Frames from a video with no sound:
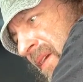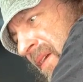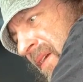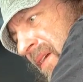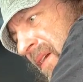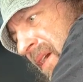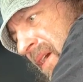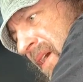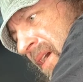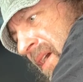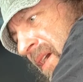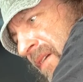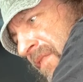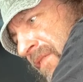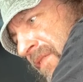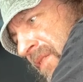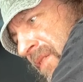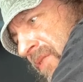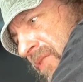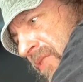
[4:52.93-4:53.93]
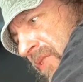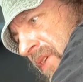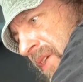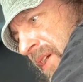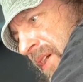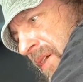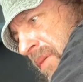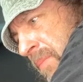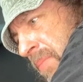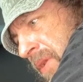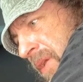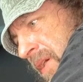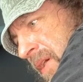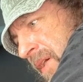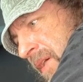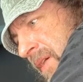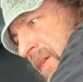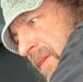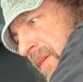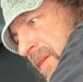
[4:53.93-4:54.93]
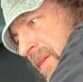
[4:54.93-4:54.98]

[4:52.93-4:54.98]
Off, so I unplug it.